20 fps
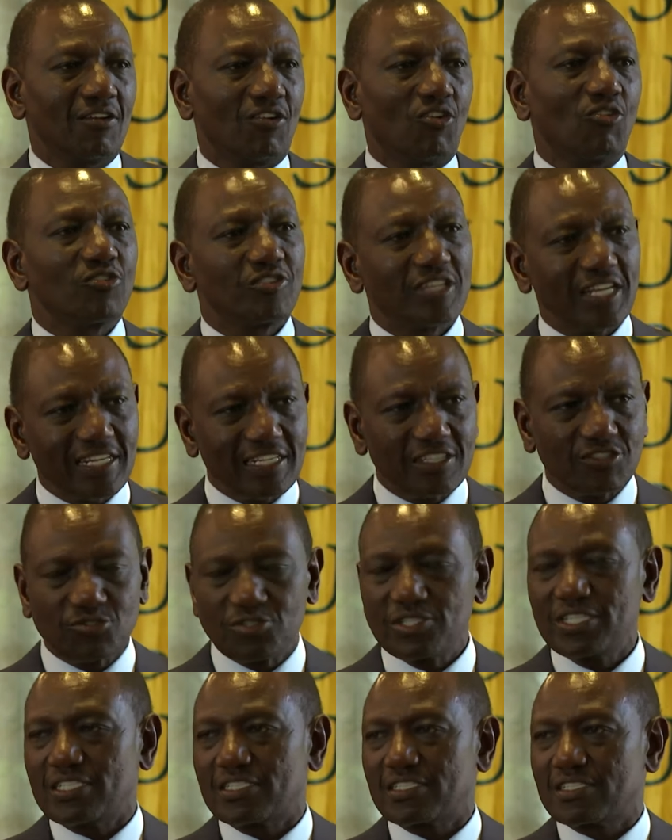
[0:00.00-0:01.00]
on the
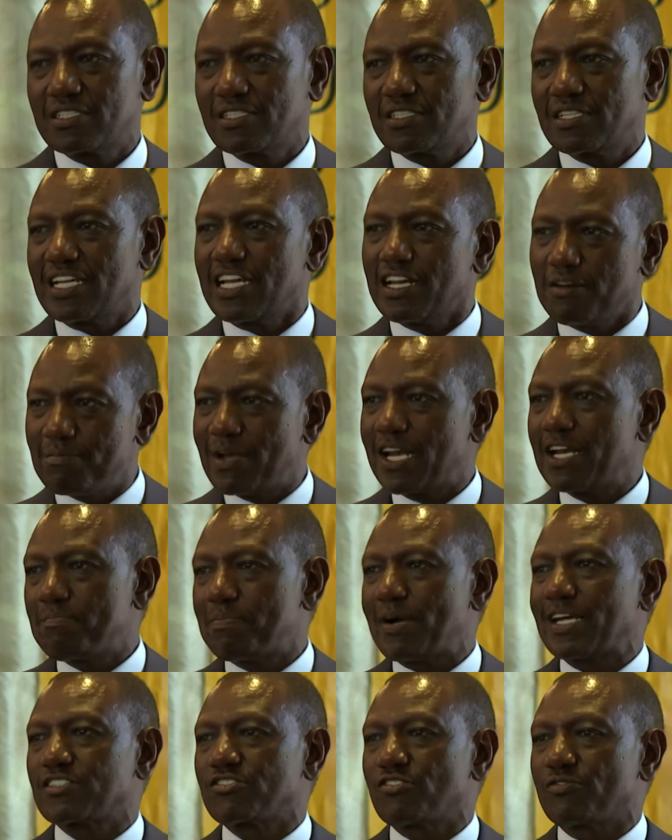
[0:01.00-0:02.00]
retreat in many
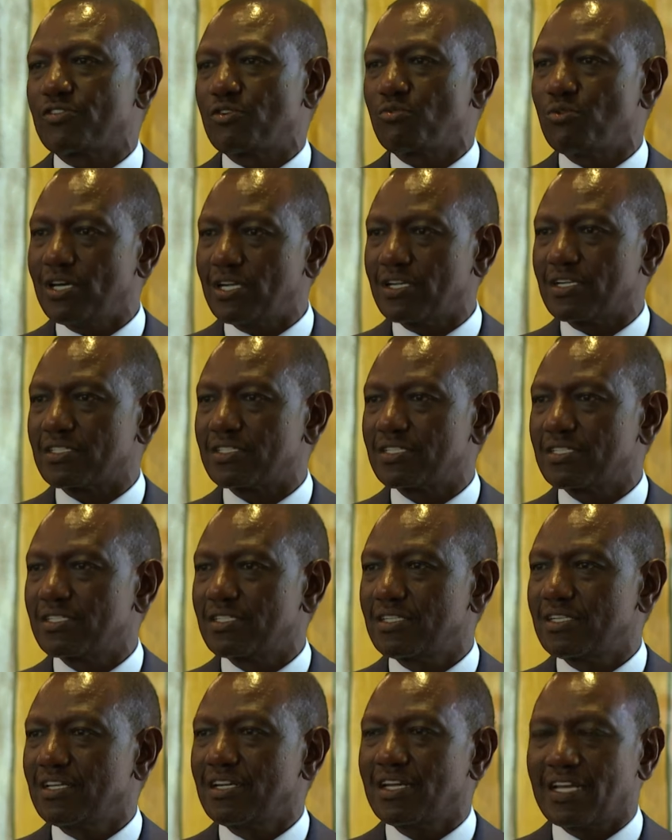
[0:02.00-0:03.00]
parts of the world,
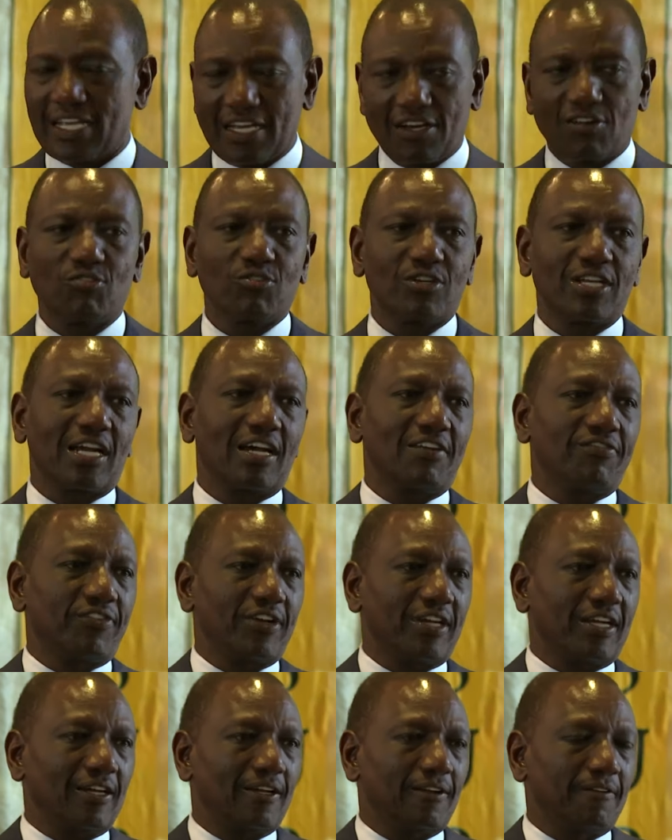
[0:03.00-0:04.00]
including
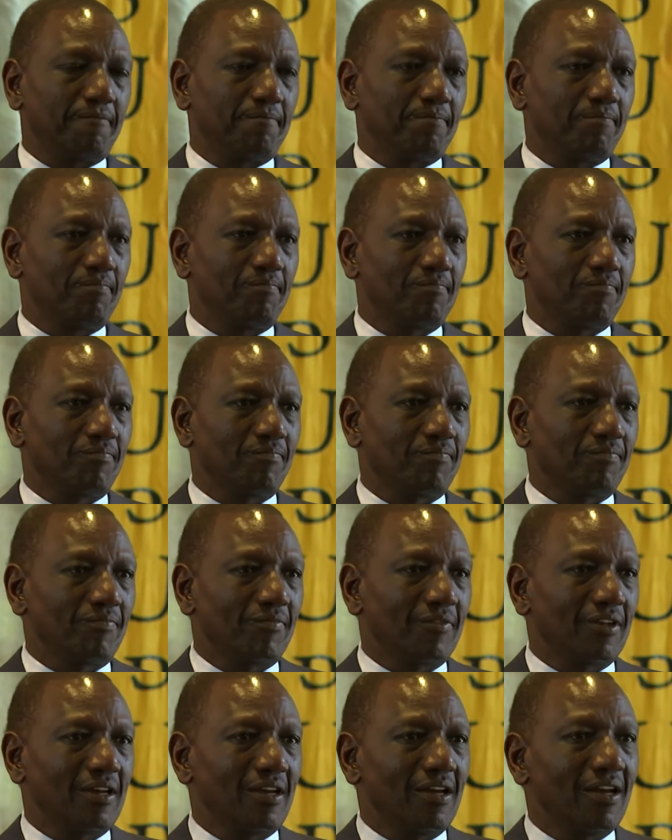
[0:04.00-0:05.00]
Africa.
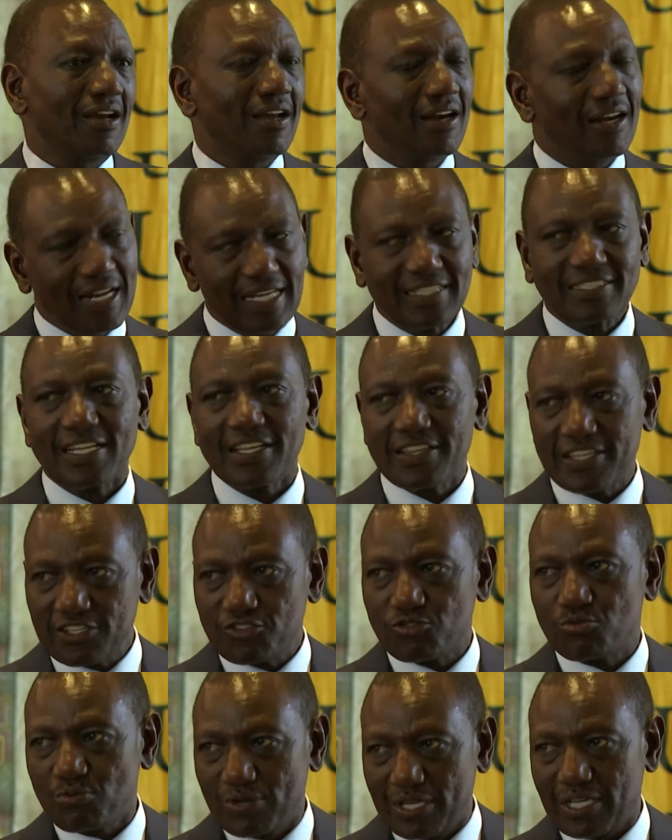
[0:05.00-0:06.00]
Later
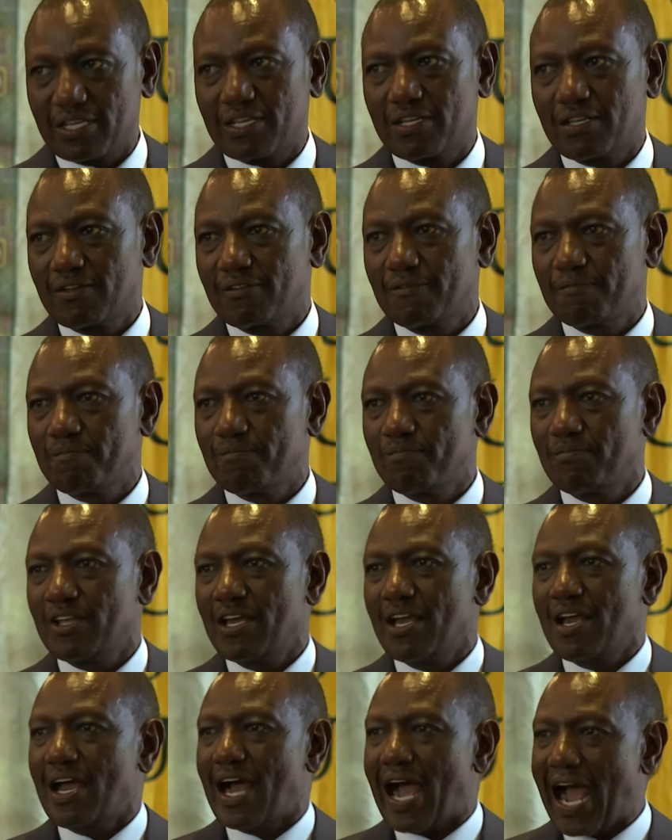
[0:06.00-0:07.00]
this week,
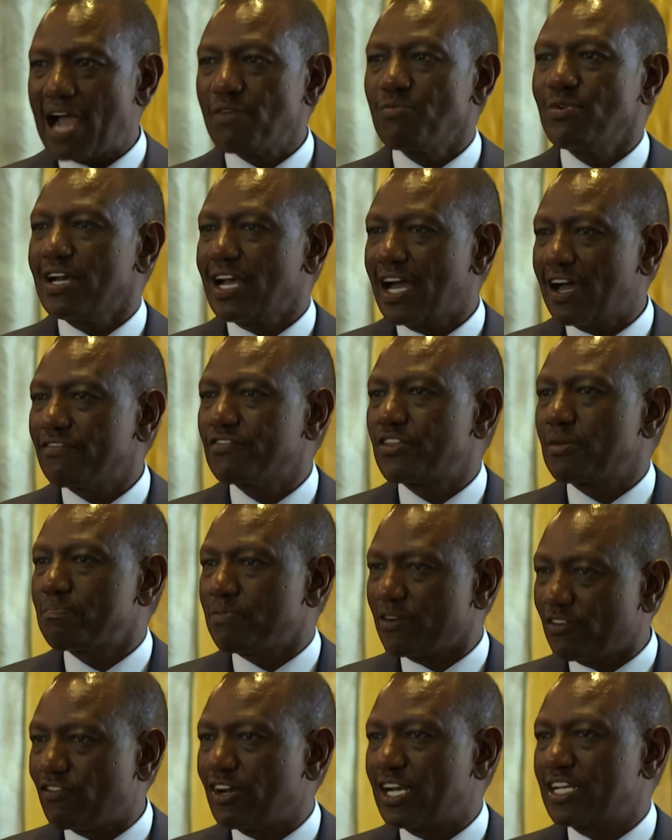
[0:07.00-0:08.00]
I will have the
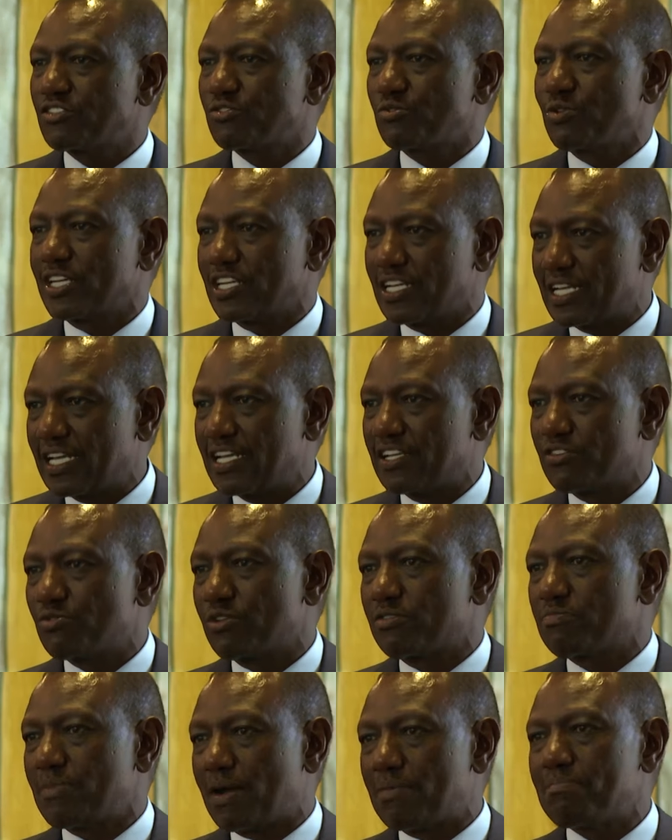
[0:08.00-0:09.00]
privilege to engage
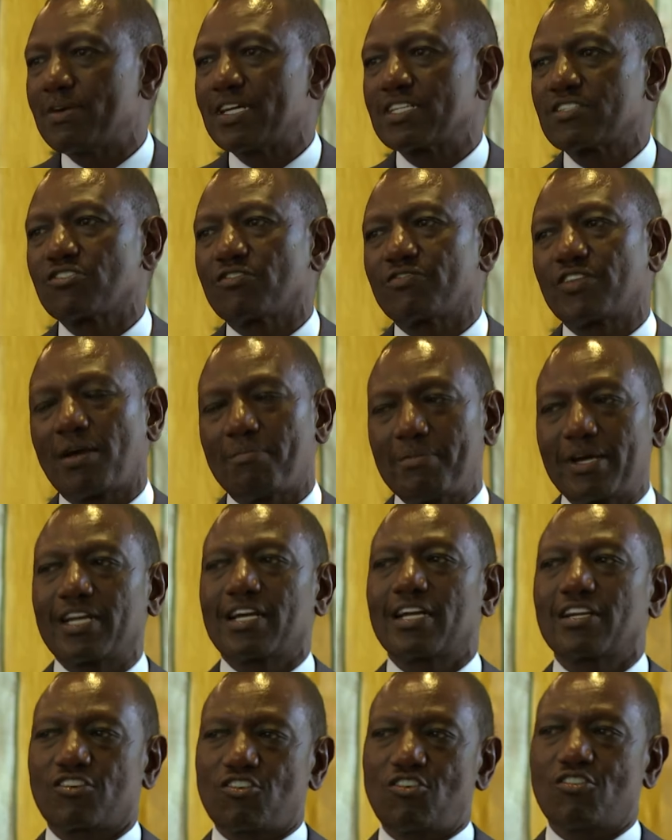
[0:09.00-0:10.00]
with members of the
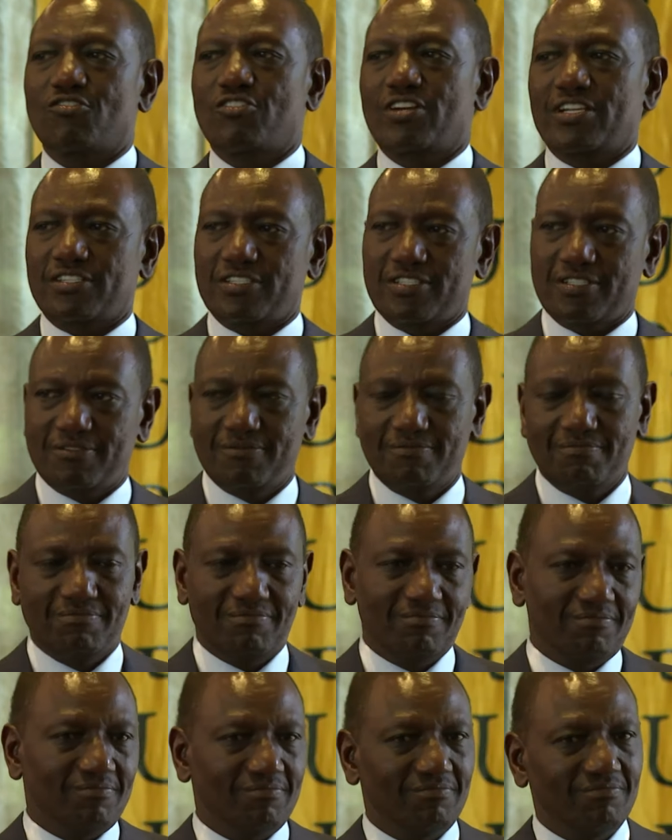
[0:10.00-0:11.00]
American Congress,
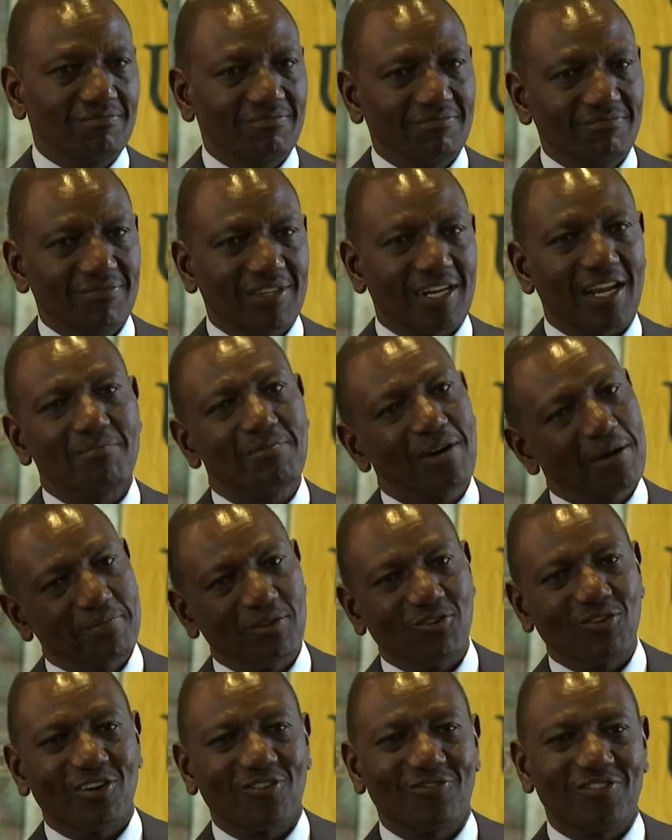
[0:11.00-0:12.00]
and I'm
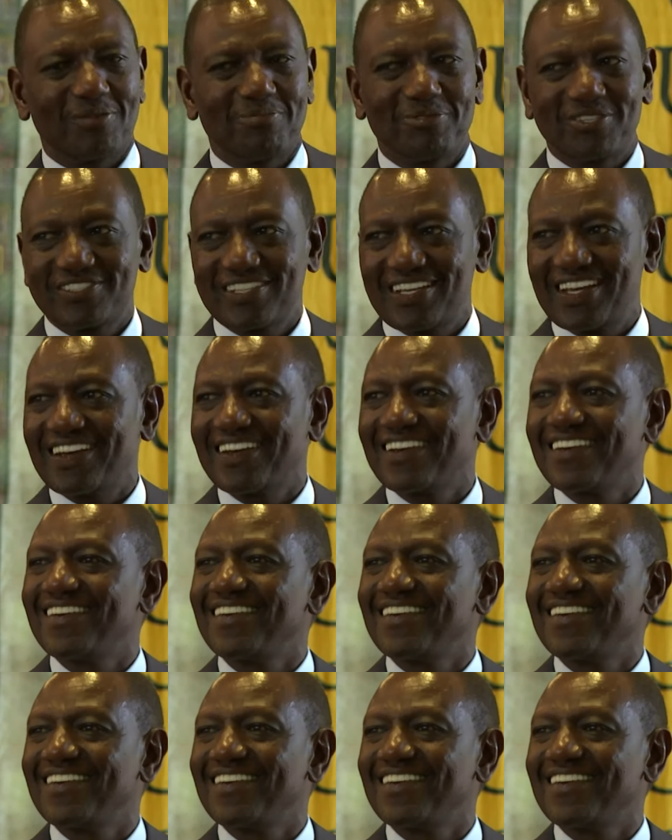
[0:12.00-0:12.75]
happy one of them is here,